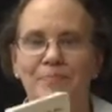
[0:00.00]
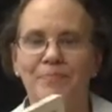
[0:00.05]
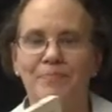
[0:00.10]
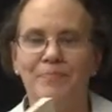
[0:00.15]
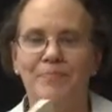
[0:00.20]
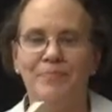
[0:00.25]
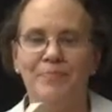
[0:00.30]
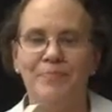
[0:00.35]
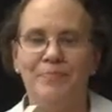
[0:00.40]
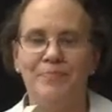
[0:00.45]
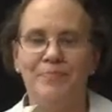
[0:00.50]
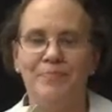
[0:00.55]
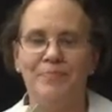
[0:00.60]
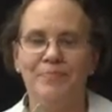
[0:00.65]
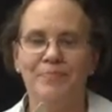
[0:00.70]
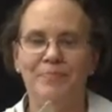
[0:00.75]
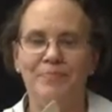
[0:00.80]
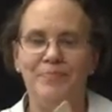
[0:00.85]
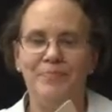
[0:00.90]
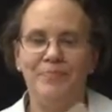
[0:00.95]

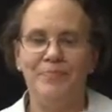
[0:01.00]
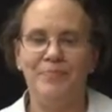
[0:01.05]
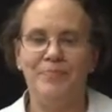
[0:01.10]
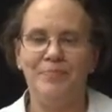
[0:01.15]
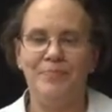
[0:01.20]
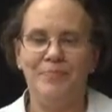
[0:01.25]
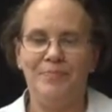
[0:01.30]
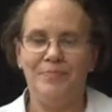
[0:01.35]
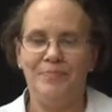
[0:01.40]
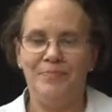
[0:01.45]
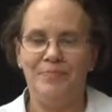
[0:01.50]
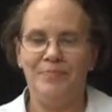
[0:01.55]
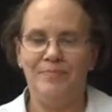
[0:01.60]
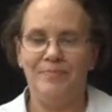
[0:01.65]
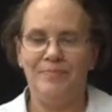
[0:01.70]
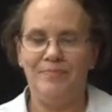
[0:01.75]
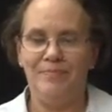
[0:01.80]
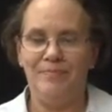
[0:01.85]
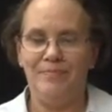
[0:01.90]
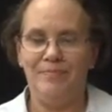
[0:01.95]

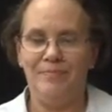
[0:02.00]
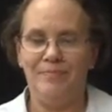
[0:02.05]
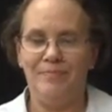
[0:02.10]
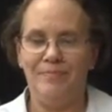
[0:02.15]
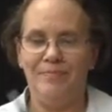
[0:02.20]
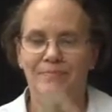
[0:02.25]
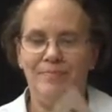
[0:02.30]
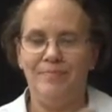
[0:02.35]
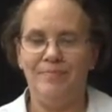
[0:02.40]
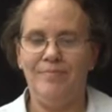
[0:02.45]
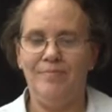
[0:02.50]
(silence)